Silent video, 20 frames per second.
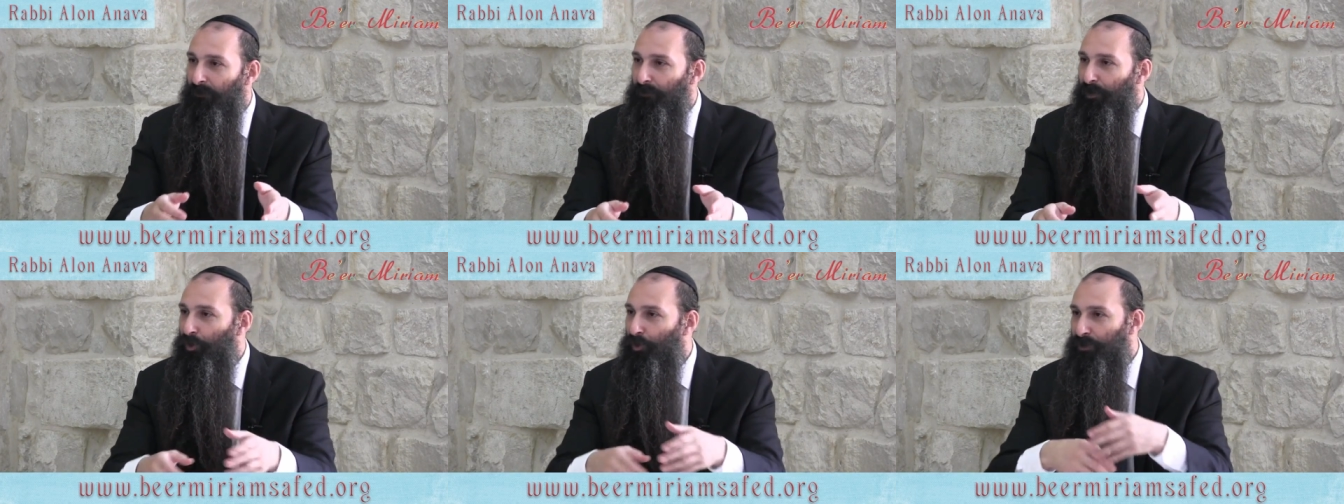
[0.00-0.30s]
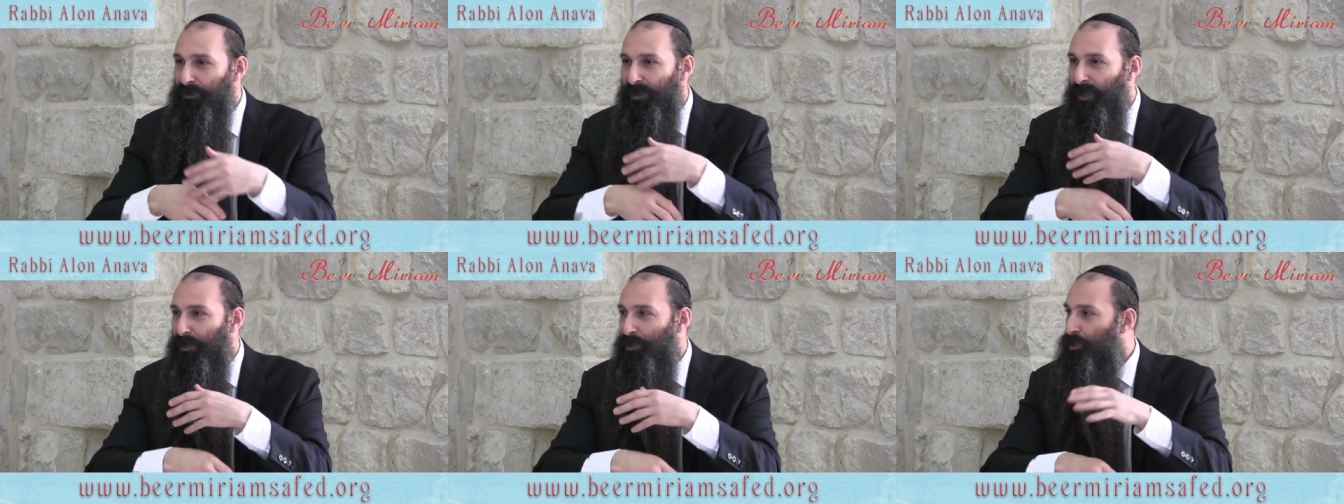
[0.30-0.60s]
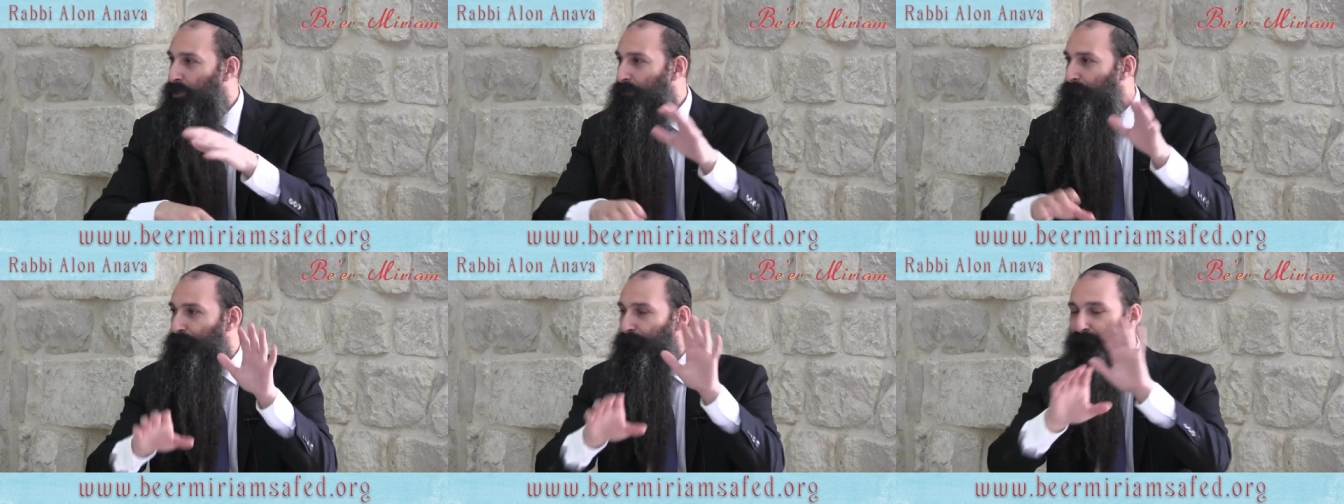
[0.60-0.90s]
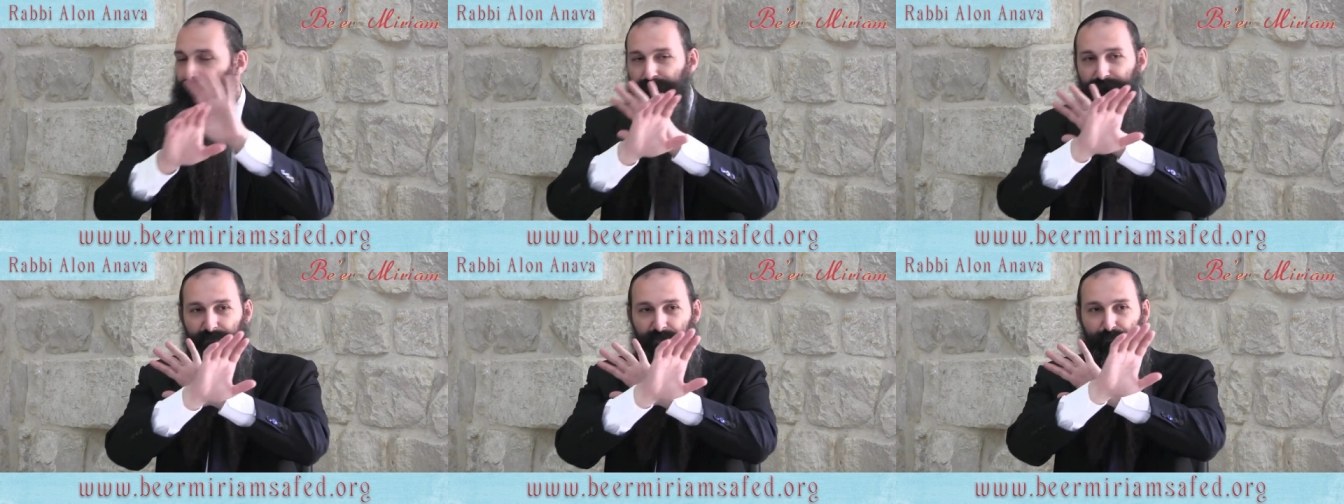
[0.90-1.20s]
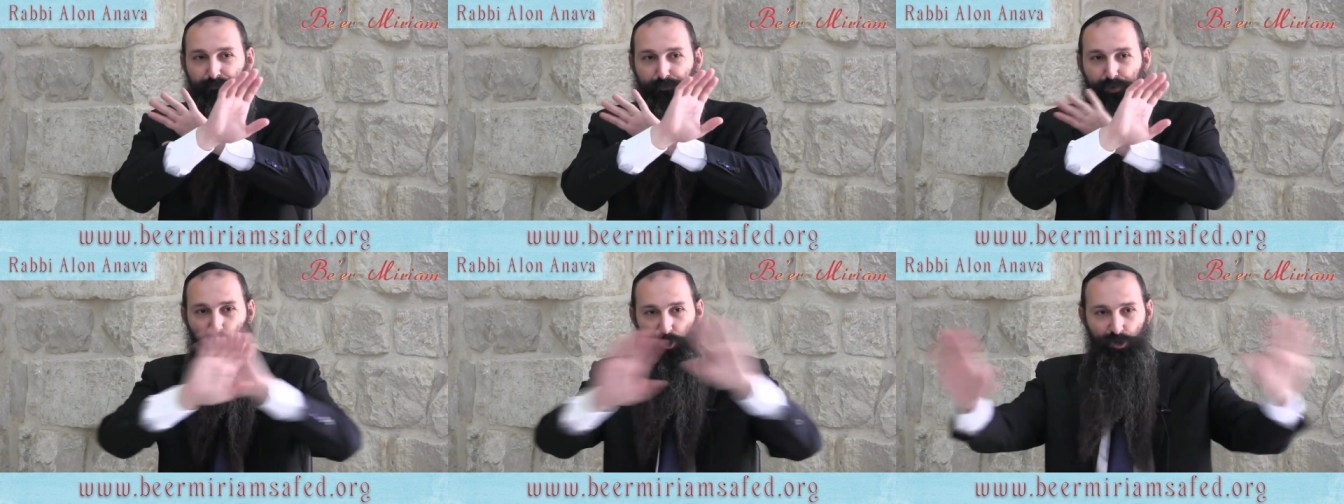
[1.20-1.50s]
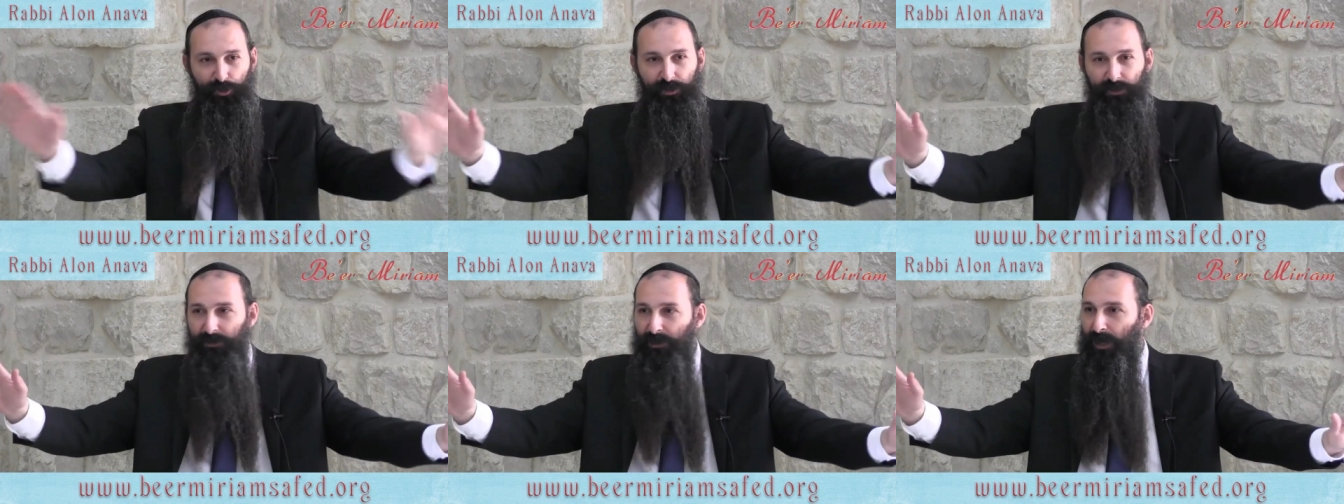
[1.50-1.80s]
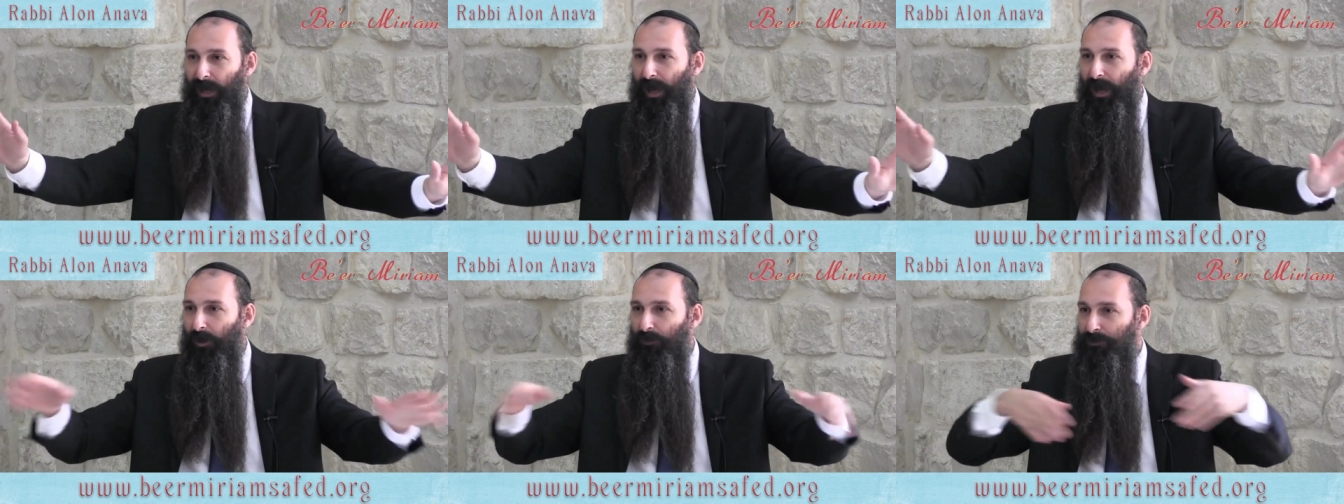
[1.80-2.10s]
because they just boarded
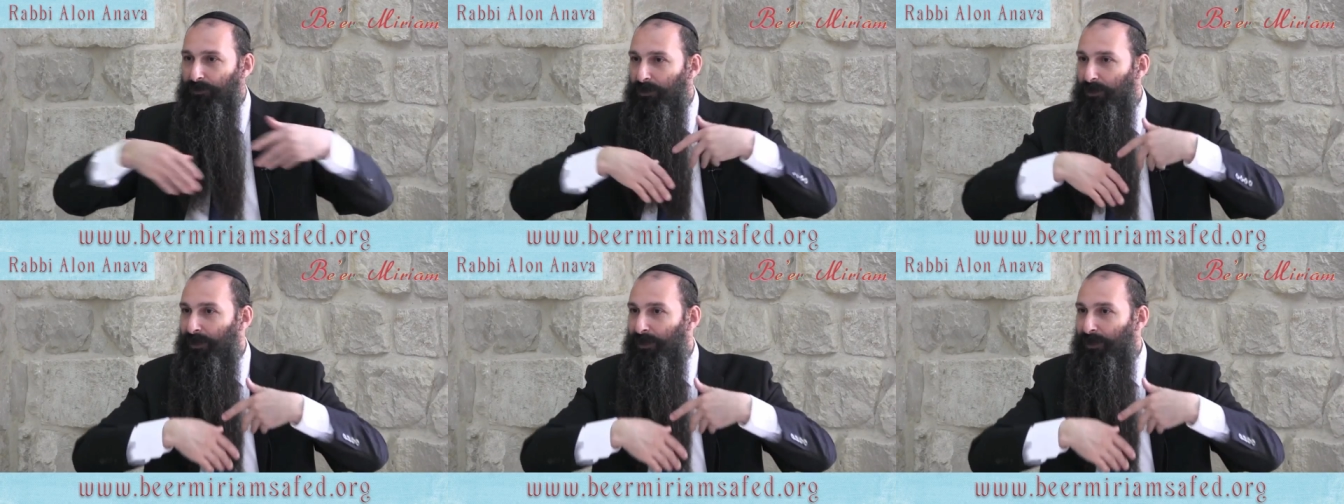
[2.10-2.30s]
the house